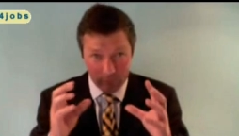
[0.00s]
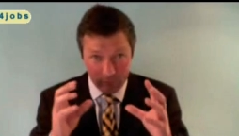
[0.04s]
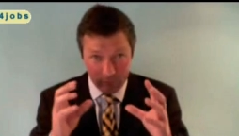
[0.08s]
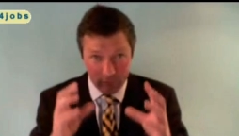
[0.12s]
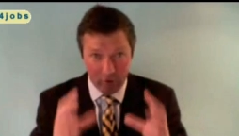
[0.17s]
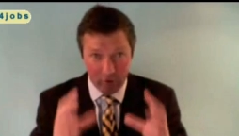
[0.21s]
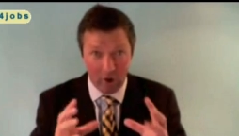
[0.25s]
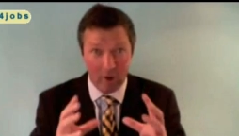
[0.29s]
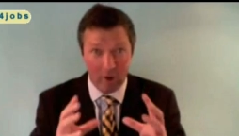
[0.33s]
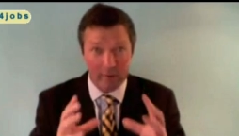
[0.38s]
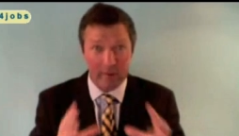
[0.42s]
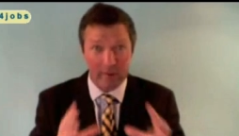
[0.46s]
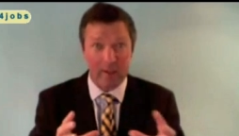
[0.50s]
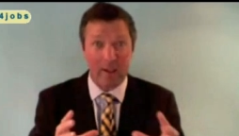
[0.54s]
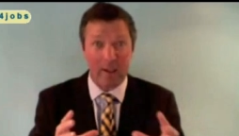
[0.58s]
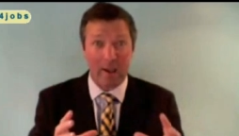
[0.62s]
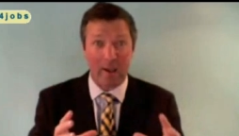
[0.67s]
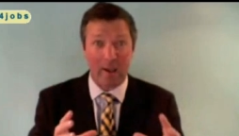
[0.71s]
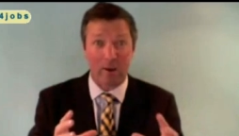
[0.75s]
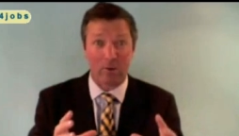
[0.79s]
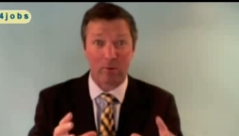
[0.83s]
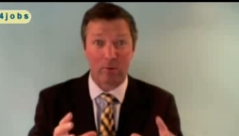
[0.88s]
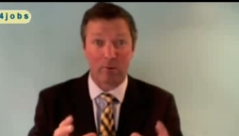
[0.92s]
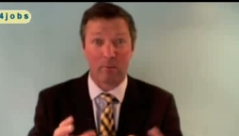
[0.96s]
finding
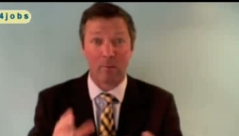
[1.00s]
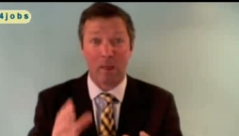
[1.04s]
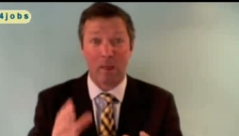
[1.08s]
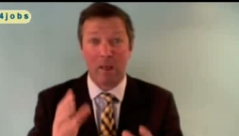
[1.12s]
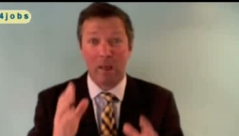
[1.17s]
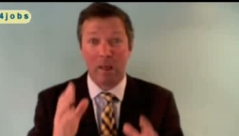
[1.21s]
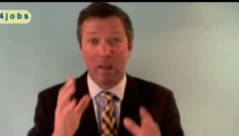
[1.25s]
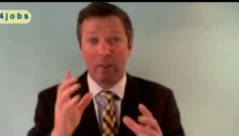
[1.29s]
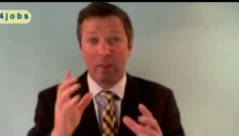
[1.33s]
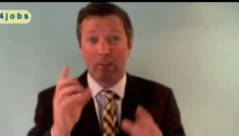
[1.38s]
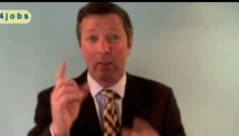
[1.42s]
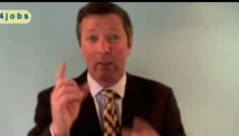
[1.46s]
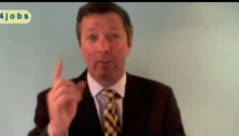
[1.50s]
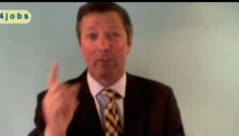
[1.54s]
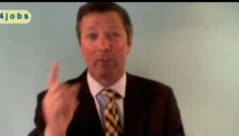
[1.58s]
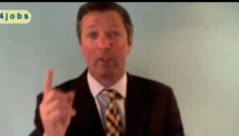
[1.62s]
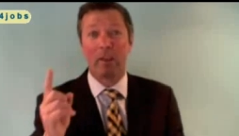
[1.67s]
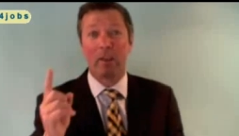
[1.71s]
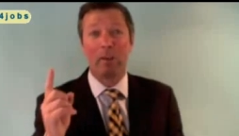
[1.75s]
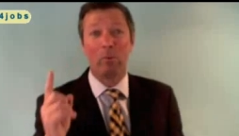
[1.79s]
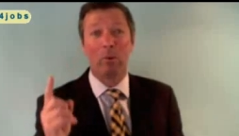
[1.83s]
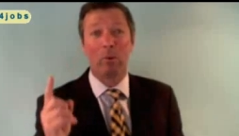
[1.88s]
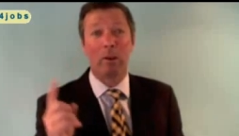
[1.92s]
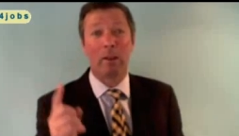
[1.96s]
out, that
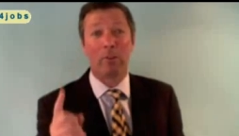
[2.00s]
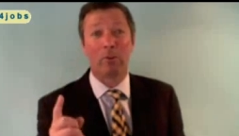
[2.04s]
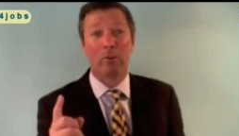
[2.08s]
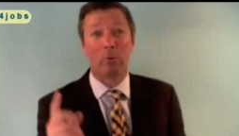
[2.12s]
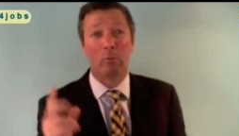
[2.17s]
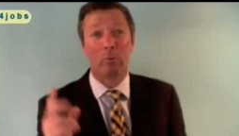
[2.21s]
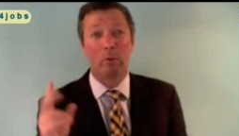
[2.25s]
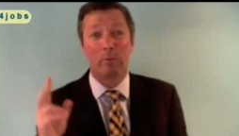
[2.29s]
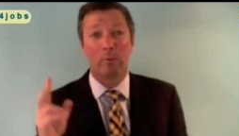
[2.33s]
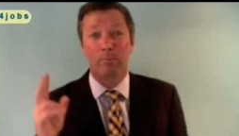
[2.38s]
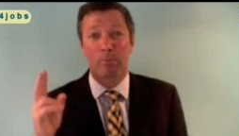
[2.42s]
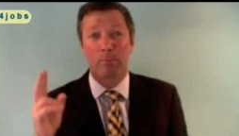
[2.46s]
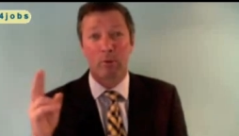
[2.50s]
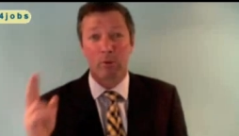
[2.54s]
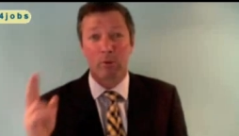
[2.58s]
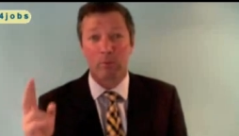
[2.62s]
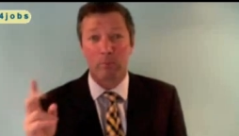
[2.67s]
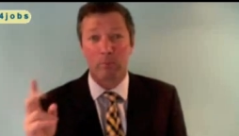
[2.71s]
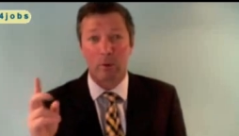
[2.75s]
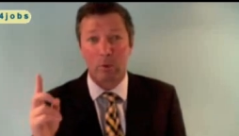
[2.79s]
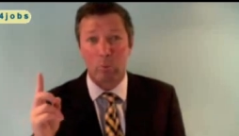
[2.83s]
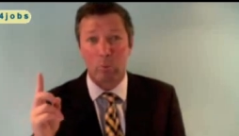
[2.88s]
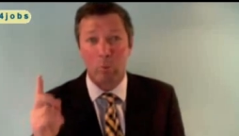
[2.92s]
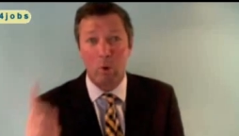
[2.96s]
they will end up with
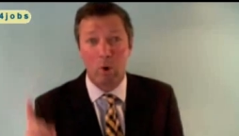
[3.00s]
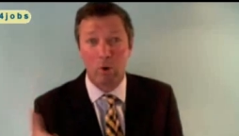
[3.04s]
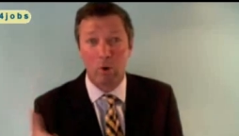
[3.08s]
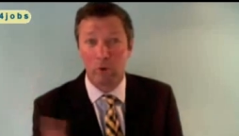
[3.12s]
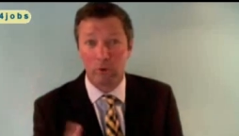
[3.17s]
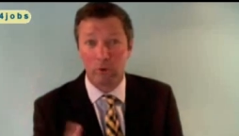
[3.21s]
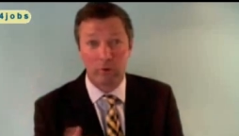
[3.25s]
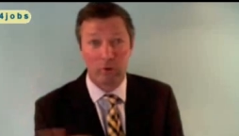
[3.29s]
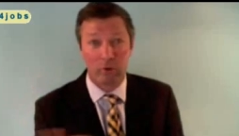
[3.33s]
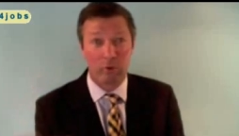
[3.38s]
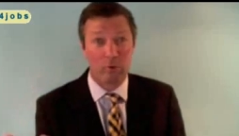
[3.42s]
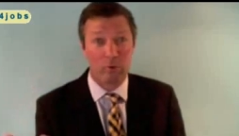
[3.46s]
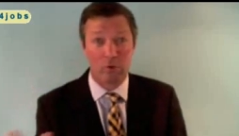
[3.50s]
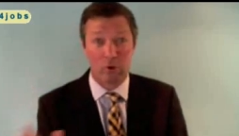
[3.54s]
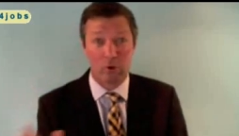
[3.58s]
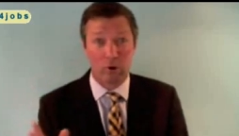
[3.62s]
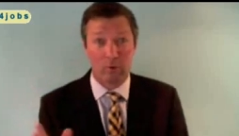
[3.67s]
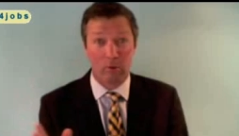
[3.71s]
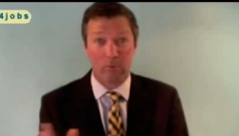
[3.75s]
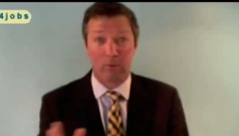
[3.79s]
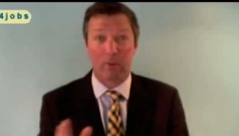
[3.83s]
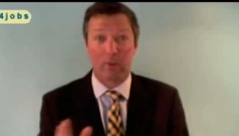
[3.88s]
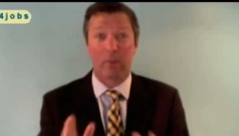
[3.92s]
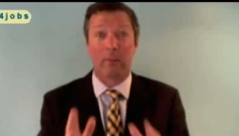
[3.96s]
possibly 1 or 2
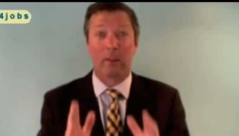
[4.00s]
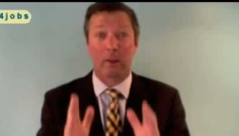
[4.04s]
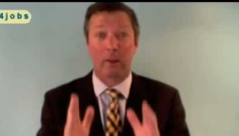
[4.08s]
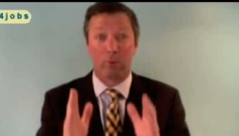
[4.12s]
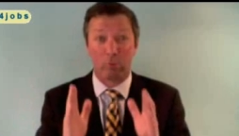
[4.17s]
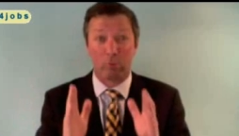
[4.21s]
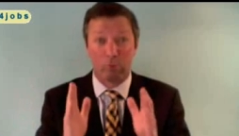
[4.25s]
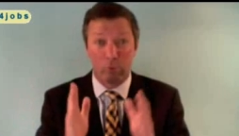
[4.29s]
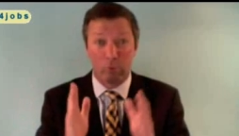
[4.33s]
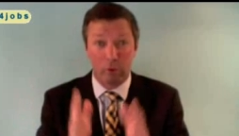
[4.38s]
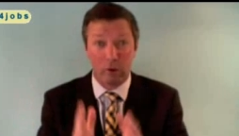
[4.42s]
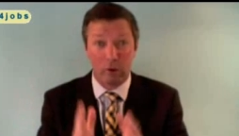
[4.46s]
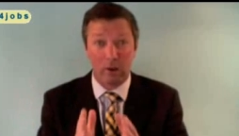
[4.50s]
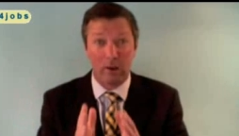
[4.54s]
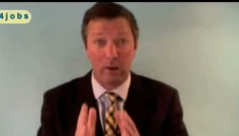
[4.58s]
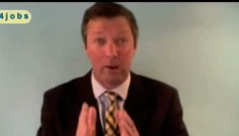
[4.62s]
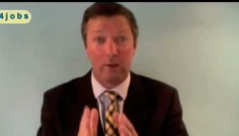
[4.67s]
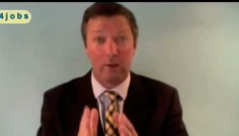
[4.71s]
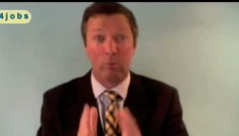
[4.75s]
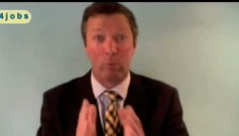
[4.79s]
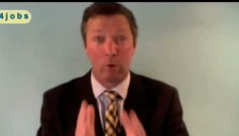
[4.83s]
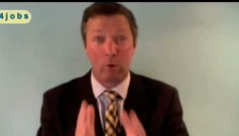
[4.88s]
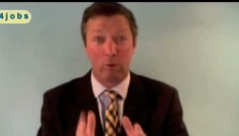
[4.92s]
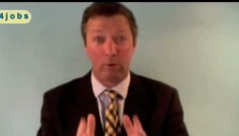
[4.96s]
jobs that they really
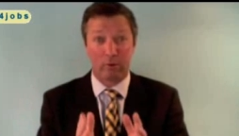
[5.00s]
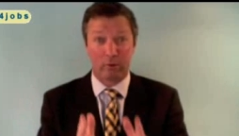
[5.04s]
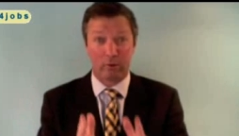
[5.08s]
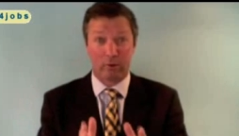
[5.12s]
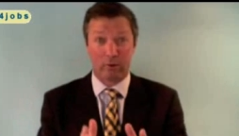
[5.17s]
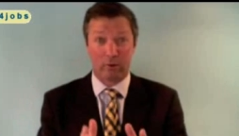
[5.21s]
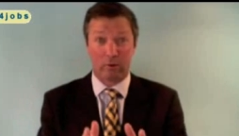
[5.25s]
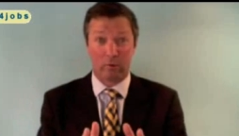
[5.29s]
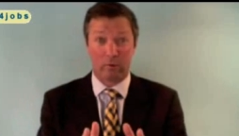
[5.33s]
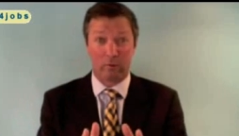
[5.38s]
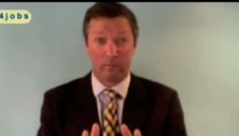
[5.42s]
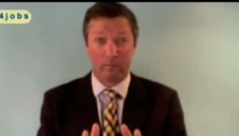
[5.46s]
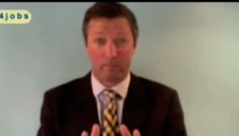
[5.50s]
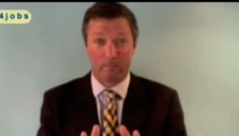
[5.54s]
want to do.